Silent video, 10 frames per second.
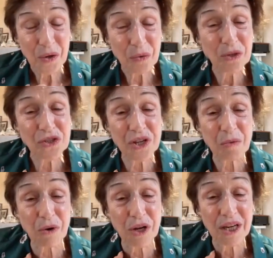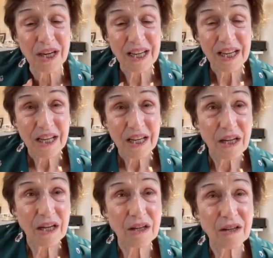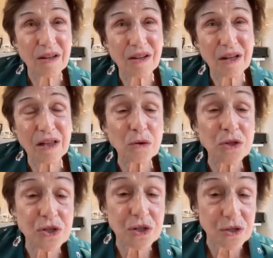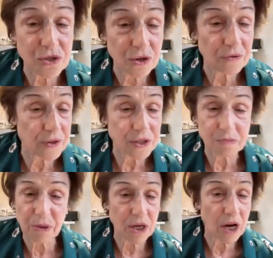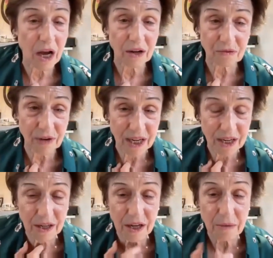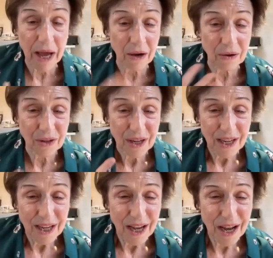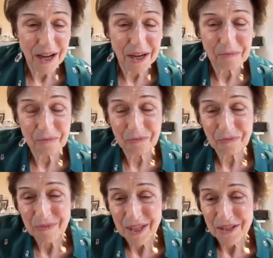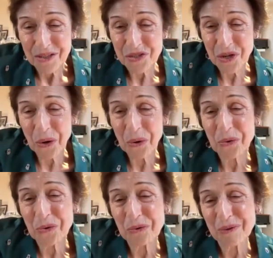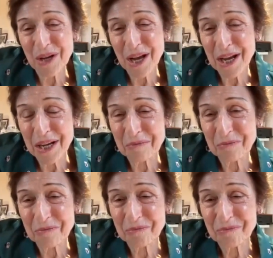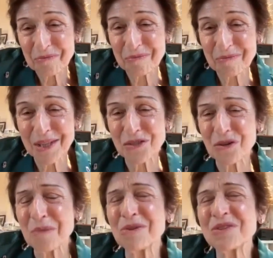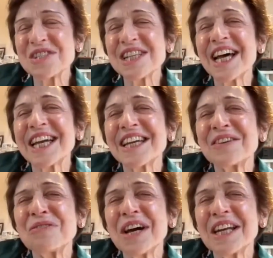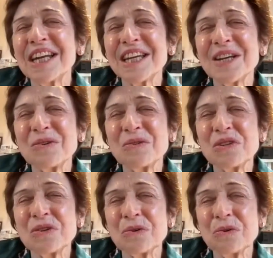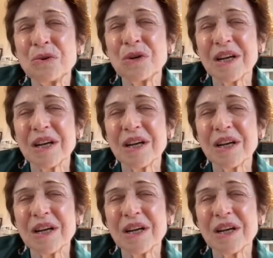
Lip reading: was somewhat close to the surface but not ready to come out. So it's almost like inviting you to